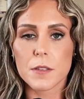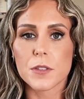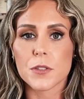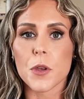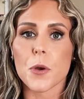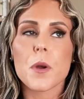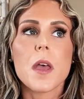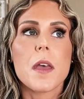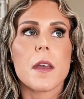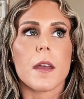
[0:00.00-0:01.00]
So,
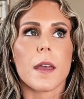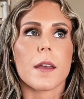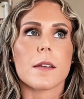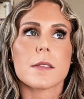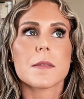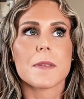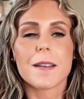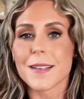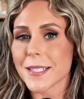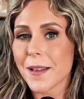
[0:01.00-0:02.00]
and
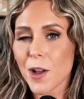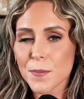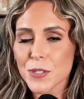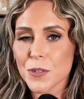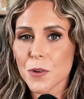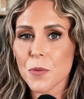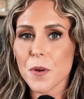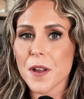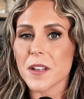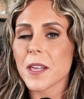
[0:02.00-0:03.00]
because it helps you
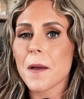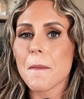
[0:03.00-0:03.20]
with